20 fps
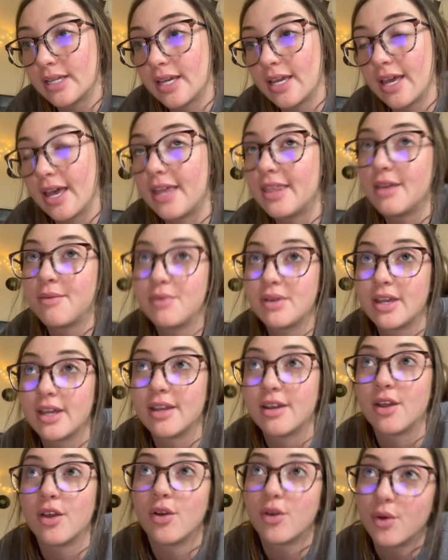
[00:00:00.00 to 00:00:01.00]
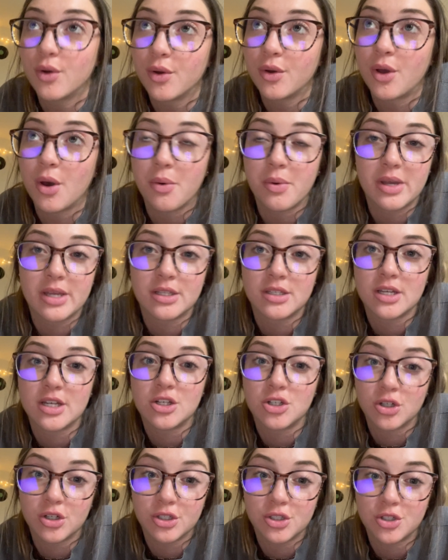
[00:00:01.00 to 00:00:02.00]
And then we can go into
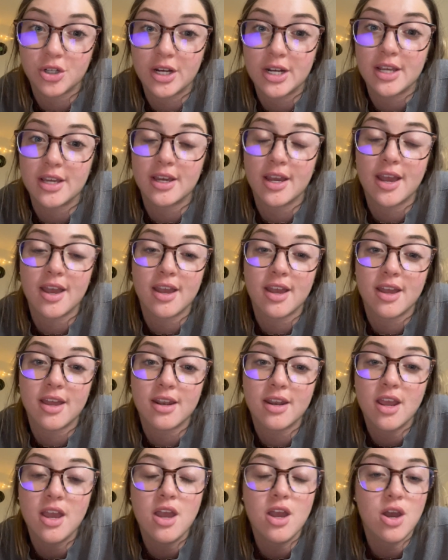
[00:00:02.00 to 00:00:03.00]
endurance training and